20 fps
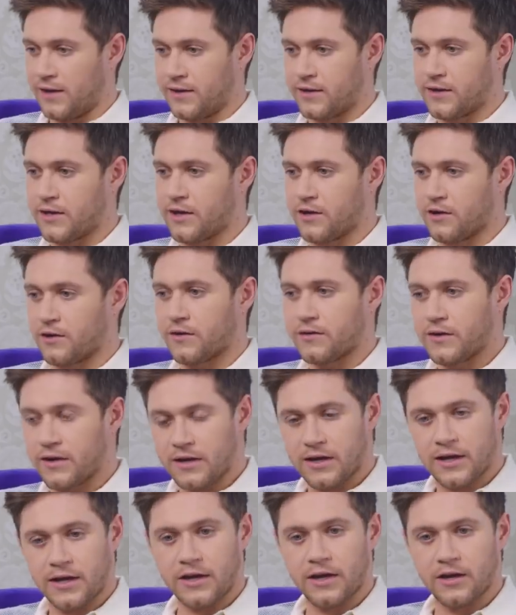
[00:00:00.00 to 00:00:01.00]
and you know,
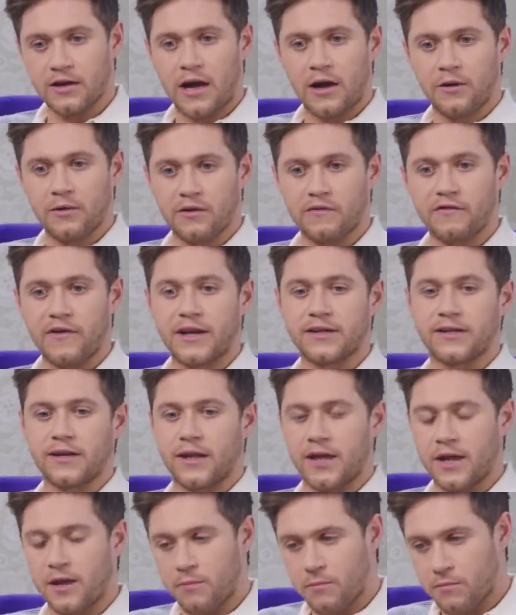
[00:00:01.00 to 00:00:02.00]
you know how it affected
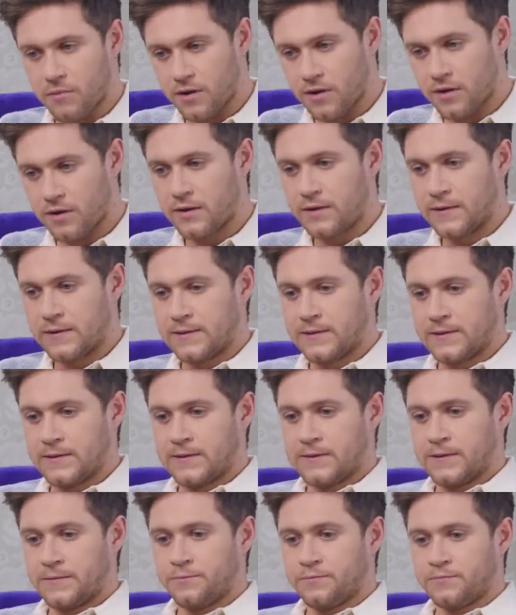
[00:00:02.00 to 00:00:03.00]
him, and
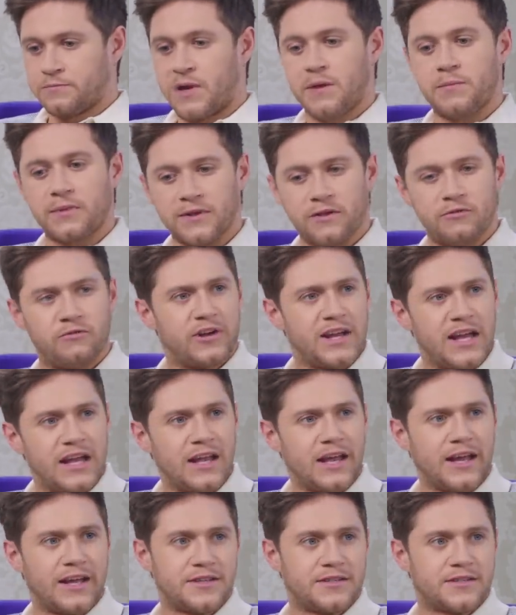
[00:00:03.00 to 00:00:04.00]
people didn't
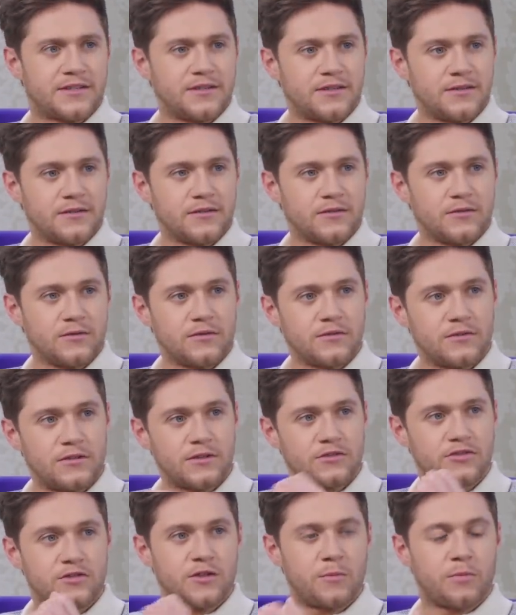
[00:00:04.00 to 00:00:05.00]
realize
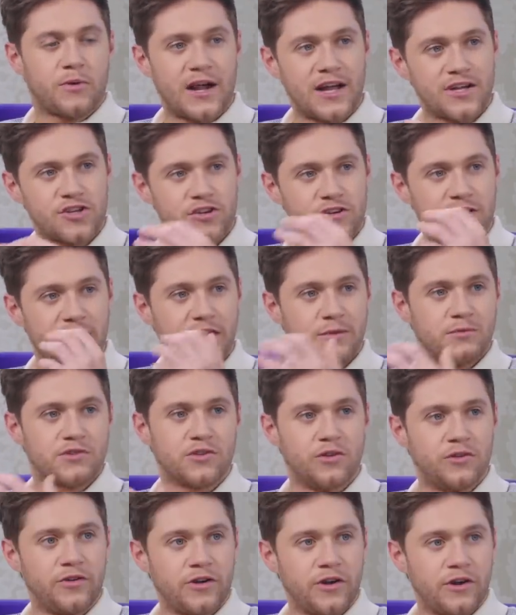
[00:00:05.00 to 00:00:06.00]
the pressure that he was
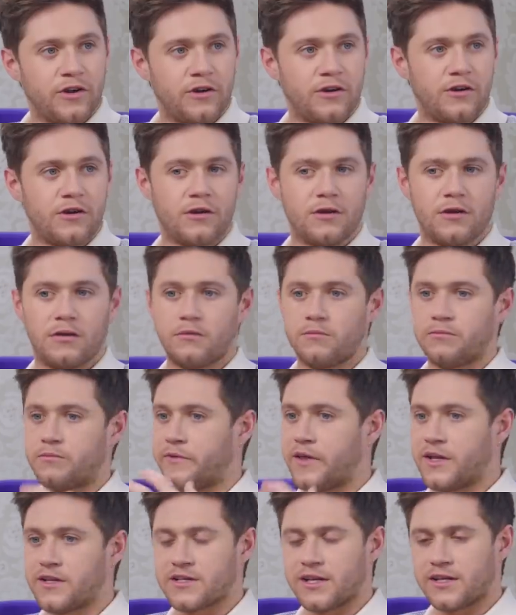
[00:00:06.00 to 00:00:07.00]
under mm. or
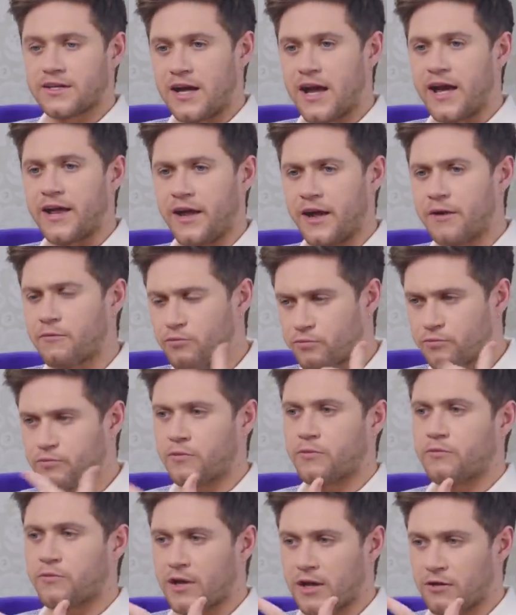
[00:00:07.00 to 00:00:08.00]
things like that. And
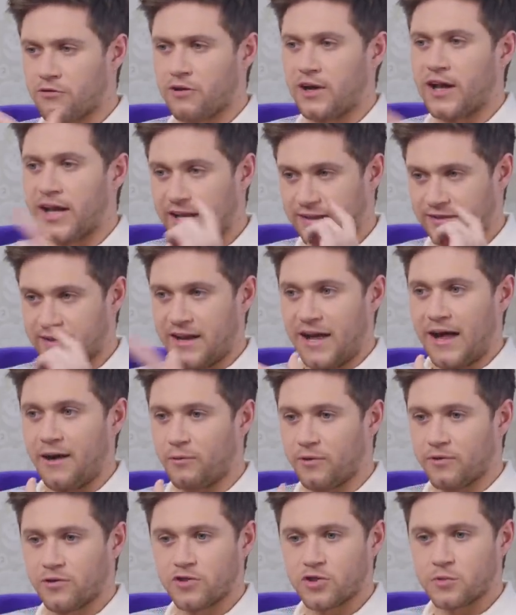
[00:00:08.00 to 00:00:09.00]
I can relate to that
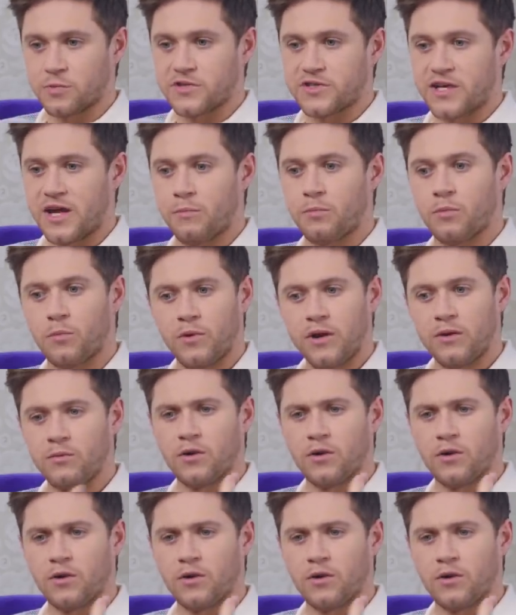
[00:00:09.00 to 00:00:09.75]
100%. But we